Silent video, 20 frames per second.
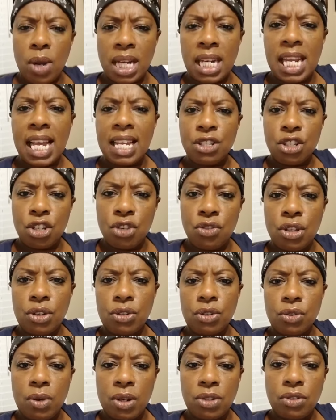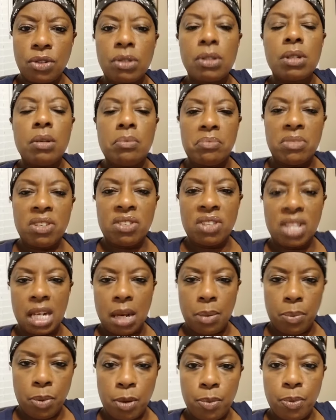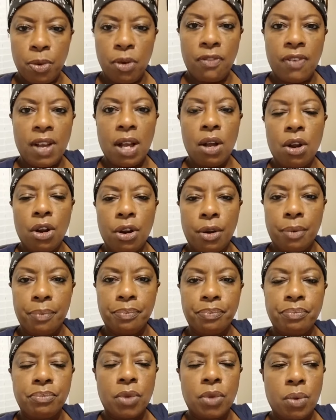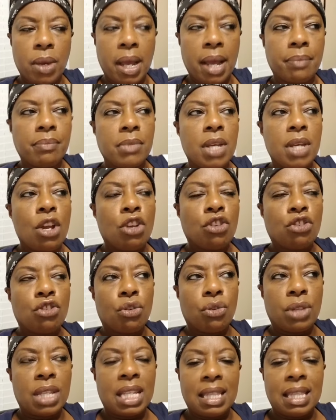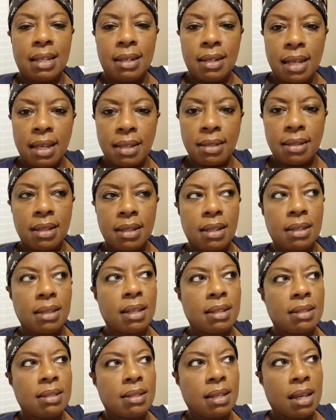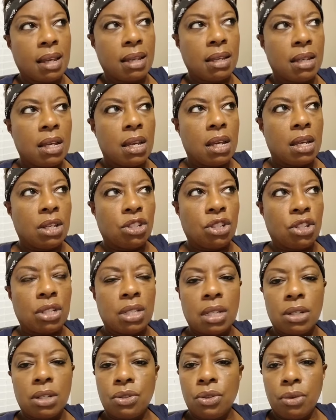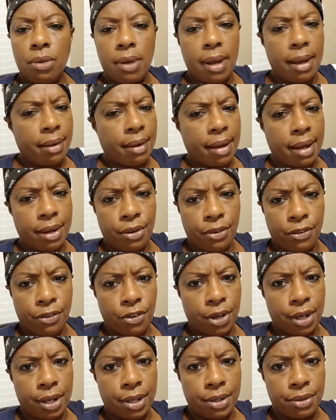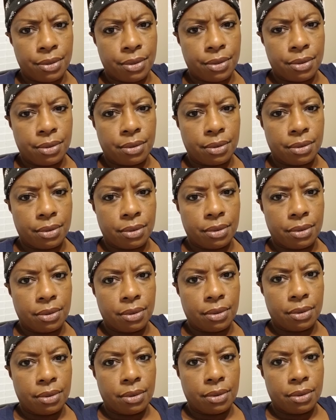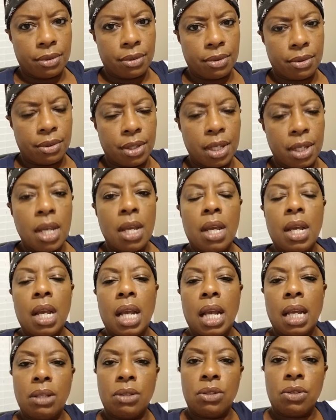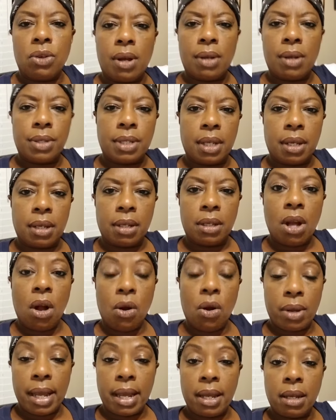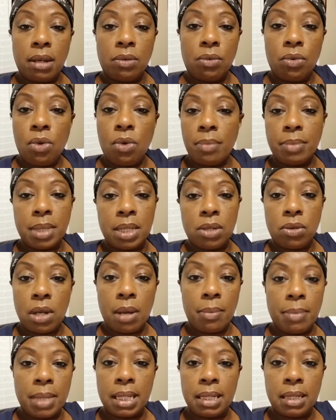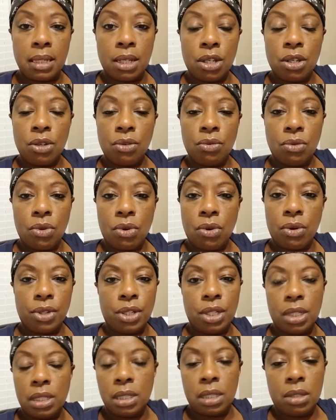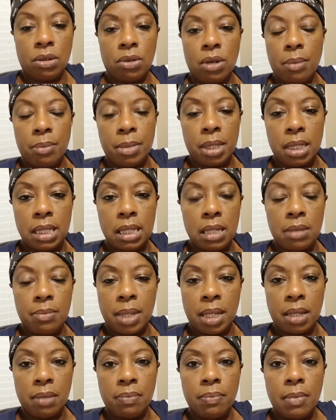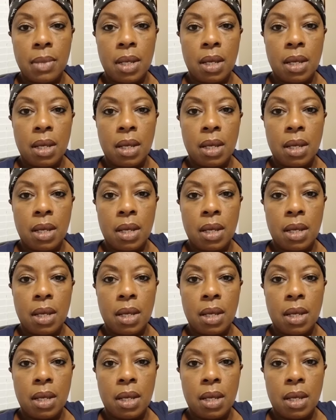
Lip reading: ahead and ask you those questions. So then I pre-profile her. Okay, so then the next thing, let's say she says, girl, I don't have no friends. And so I'll say, okay, well, I'm still coming to see you, or she's still coming to see me.